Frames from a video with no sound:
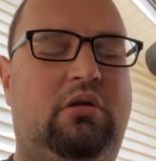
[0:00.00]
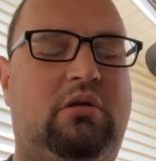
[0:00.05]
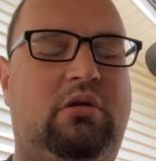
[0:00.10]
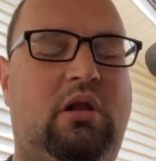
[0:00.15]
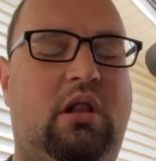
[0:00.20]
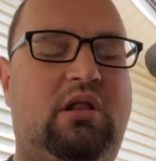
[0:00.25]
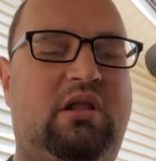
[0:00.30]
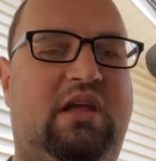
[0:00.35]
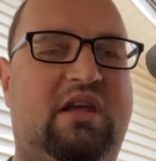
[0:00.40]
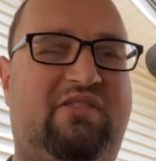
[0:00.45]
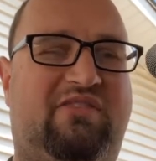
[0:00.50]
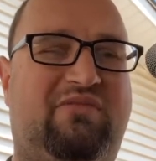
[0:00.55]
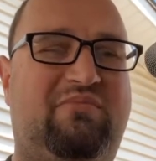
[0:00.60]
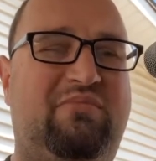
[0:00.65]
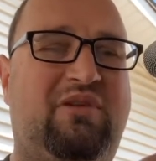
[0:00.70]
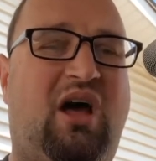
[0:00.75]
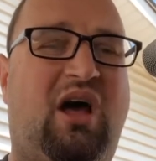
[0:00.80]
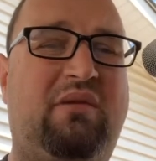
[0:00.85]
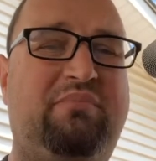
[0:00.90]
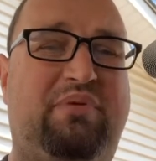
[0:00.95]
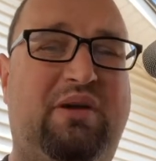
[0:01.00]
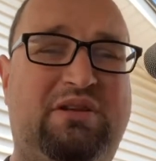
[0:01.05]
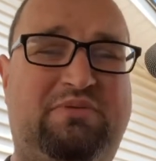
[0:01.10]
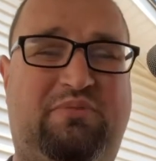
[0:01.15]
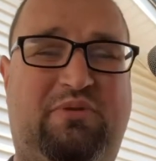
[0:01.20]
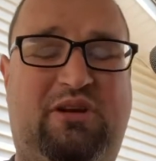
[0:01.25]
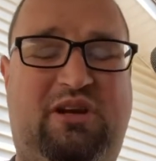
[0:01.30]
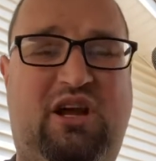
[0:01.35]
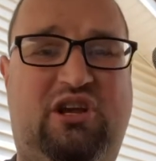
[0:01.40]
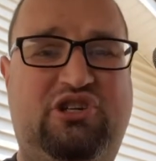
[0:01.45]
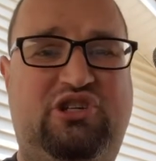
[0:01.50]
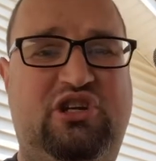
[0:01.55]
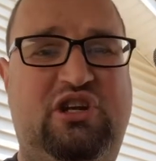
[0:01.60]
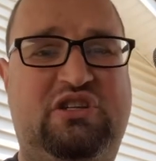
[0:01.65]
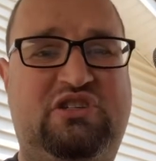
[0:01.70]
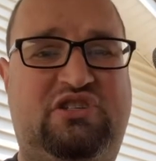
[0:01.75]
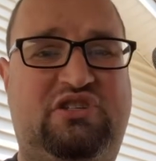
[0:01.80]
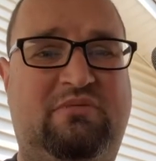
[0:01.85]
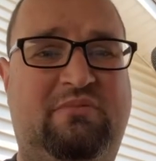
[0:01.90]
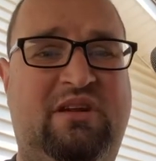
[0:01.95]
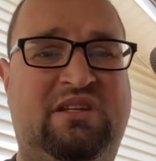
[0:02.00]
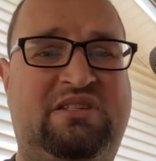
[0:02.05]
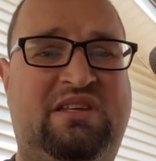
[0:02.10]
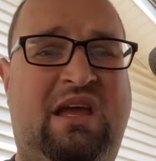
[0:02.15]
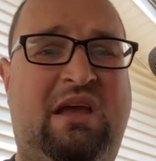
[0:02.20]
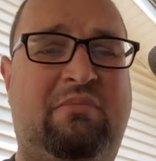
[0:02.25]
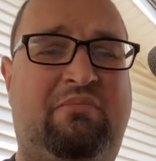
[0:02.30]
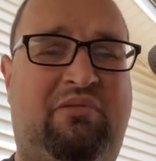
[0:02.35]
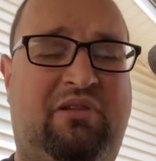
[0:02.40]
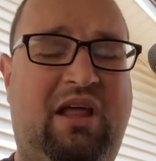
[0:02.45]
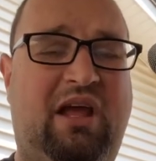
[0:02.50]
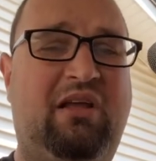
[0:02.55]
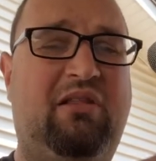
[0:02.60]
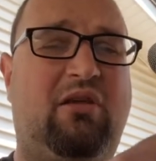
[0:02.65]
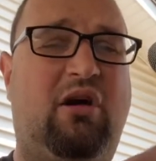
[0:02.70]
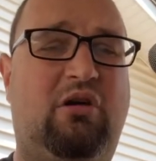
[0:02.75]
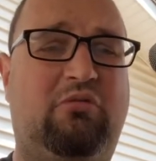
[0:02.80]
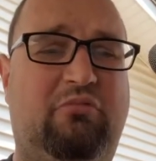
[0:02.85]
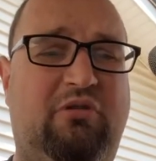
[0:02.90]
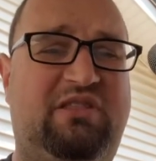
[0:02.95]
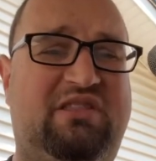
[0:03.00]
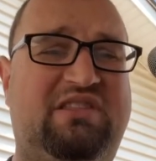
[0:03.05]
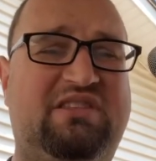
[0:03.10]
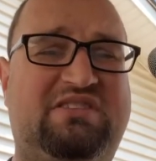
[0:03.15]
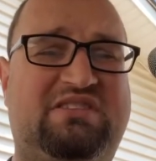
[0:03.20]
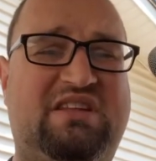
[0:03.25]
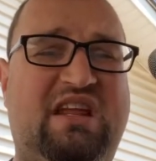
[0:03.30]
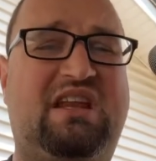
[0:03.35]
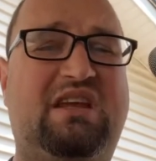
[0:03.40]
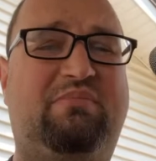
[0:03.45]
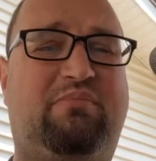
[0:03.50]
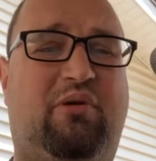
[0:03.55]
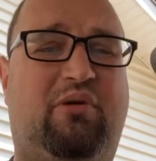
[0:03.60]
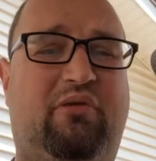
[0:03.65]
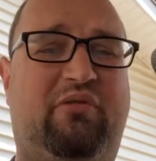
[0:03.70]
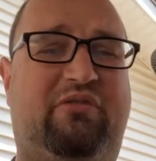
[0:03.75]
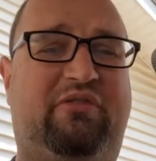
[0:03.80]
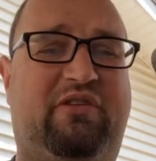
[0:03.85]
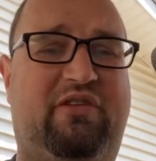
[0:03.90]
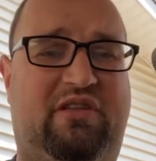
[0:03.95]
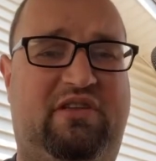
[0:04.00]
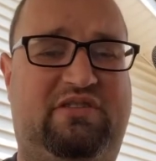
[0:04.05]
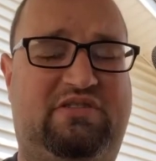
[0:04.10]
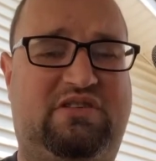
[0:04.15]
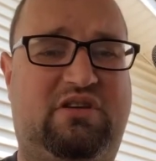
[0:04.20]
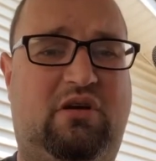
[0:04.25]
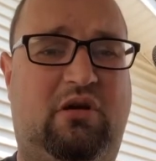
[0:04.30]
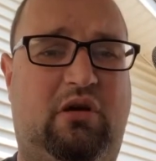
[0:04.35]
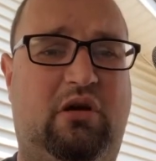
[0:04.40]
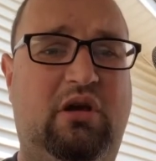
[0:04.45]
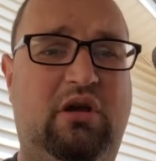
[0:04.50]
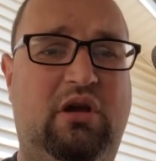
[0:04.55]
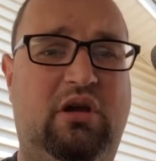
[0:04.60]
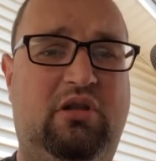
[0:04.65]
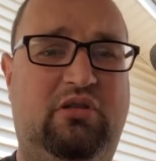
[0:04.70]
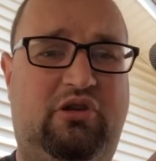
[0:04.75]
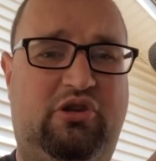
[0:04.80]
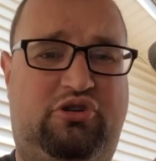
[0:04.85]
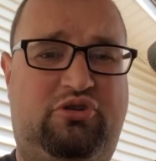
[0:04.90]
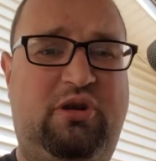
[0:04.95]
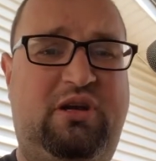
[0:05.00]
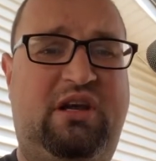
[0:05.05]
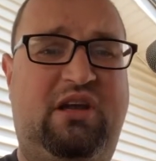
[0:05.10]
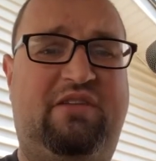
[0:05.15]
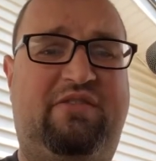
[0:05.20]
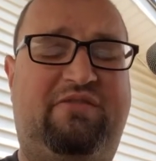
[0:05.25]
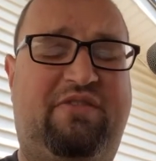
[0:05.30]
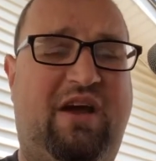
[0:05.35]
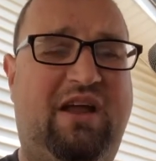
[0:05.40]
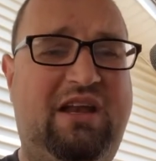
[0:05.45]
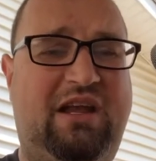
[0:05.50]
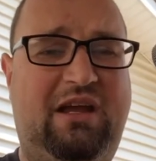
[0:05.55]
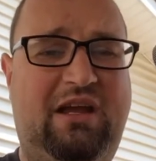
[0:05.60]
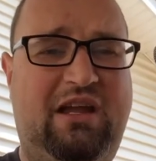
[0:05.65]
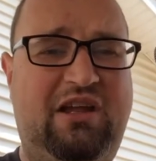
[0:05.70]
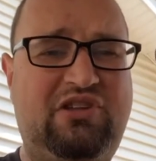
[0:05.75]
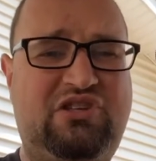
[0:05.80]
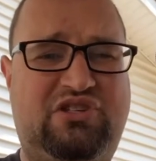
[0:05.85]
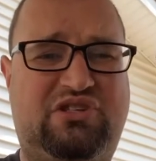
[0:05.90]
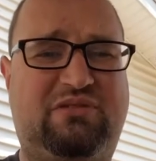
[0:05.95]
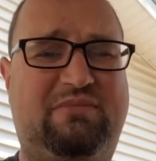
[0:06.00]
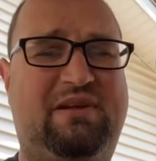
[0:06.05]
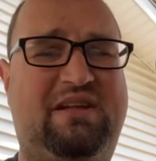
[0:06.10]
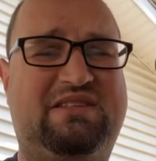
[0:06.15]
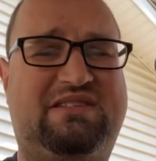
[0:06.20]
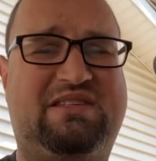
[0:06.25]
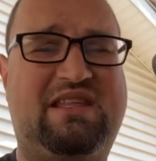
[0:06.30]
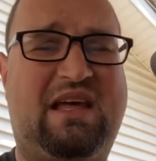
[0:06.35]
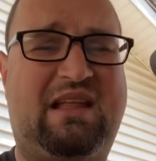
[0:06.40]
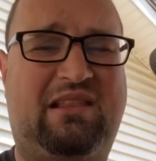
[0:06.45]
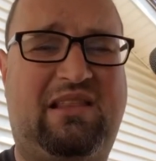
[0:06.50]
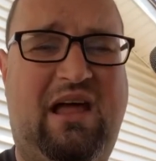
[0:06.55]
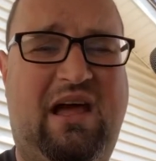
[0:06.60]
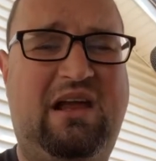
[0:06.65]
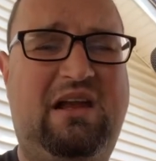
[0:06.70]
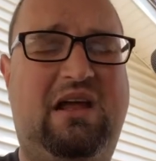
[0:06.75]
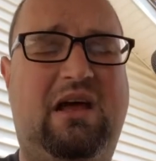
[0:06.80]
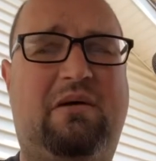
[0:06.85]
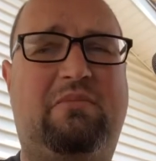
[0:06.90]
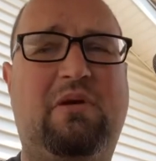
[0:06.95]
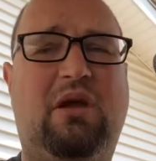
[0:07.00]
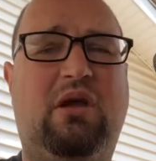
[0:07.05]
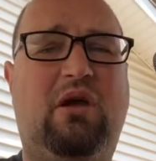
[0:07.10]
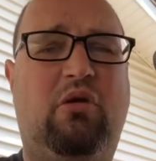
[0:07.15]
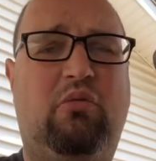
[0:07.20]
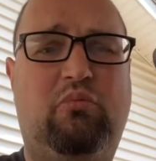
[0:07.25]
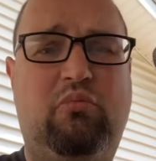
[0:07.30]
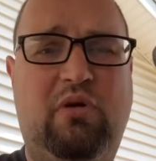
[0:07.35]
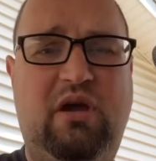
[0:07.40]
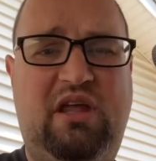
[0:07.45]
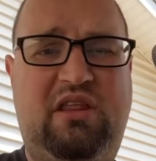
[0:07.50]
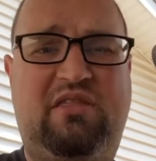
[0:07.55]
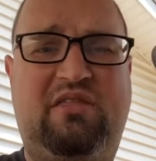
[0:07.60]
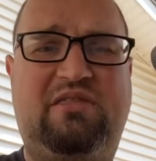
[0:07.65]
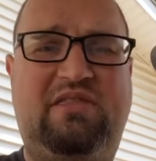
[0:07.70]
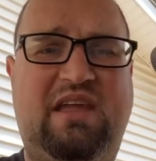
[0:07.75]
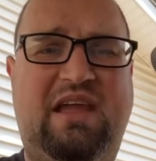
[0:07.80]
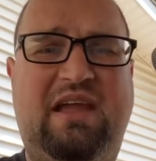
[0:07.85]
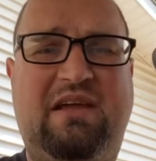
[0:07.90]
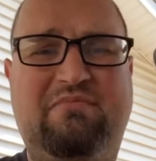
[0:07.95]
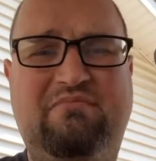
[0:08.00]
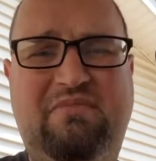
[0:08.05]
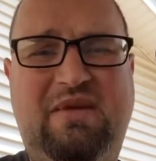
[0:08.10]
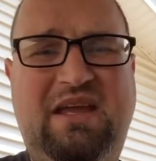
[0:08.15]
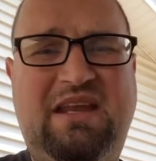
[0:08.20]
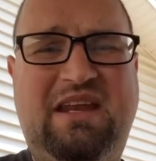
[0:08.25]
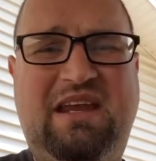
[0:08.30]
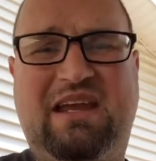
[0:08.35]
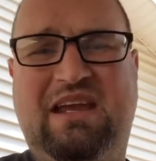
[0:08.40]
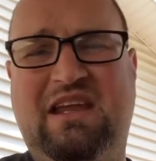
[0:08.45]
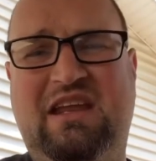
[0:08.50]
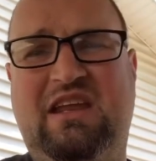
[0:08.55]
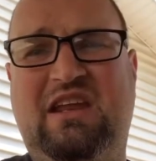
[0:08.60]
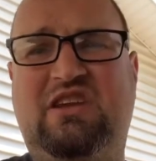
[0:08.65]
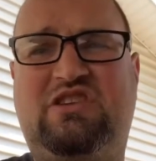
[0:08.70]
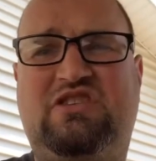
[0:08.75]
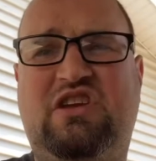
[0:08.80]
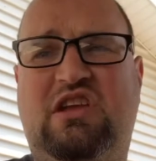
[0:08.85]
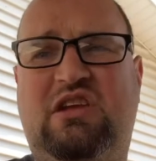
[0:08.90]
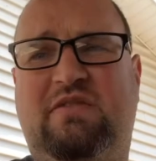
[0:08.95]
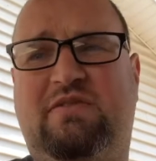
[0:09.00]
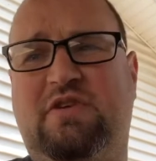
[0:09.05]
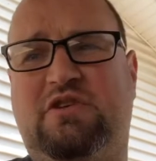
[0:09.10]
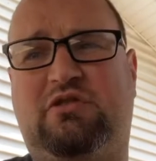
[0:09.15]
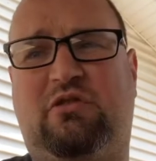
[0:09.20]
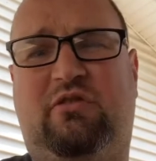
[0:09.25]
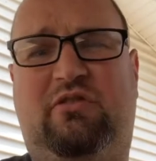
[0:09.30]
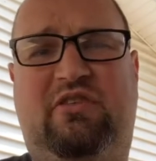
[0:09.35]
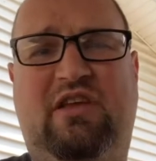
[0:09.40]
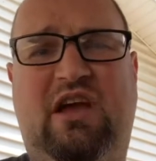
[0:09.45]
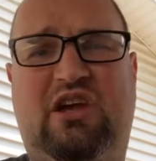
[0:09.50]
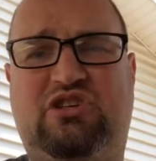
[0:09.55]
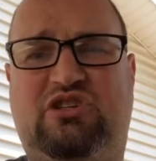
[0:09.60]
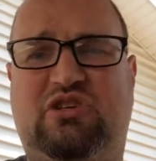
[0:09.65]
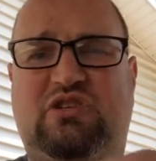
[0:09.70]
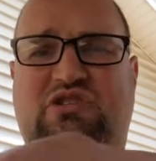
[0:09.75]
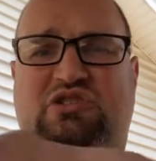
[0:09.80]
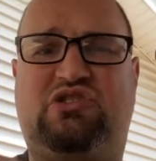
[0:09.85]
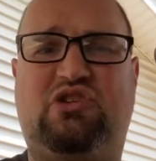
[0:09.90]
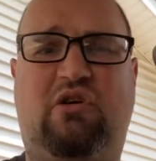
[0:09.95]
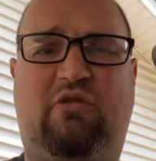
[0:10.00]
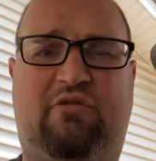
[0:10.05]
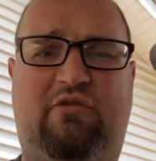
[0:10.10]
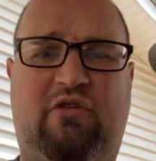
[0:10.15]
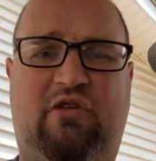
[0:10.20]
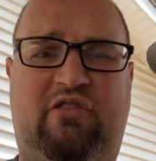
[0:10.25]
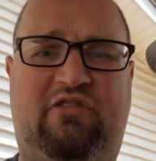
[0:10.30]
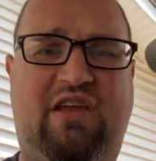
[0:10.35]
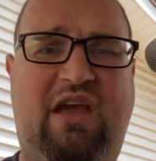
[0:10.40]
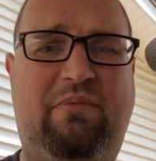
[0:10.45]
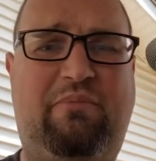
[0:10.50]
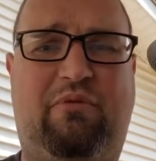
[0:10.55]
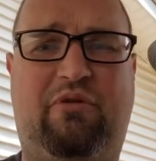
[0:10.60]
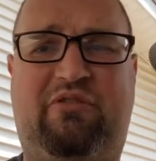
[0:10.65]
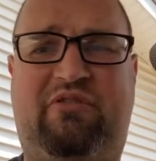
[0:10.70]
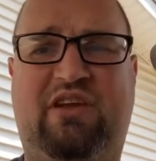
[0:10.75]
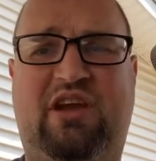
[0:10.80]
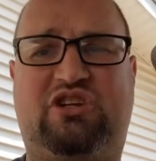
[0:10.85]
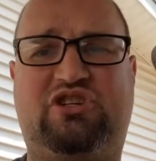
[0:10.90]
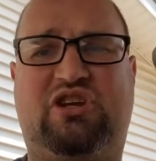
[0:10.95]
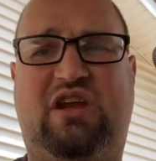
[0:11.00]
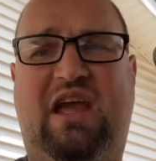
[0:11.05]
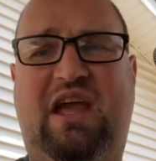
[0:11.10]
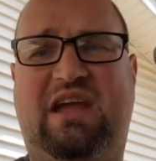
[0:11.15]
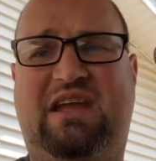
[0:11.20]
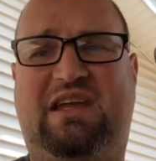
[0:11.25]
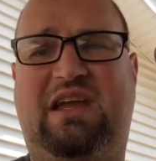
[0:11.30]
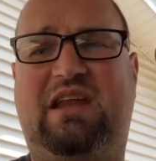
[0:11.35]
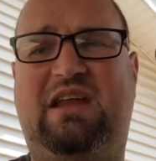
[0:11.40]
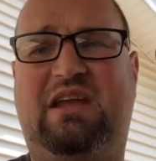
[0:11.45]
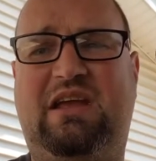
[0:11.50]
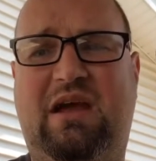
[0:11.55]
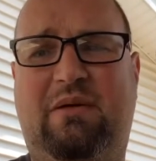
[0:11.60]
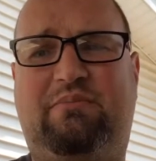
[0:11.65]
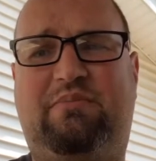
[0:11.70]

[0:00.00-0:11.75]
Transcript: get some non-pitch percussion instruments and play along with the steady pulse to this song. The trick is finding instruments that line up with the meaning in each individual section. So, for example, section A, giddy up,